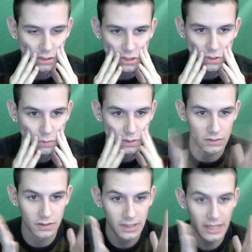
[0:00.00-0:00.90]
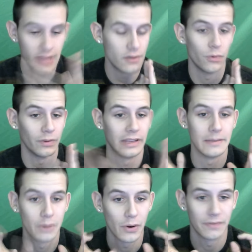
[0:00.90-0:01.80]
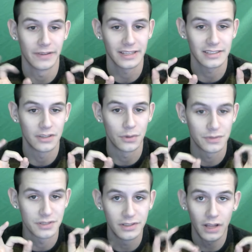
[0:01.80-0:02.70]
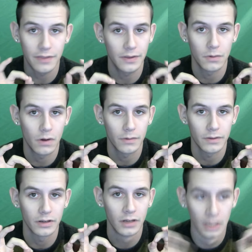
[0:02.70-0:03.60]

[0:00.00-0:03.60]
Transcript: she was literally perfect. There was nothing wrong with her.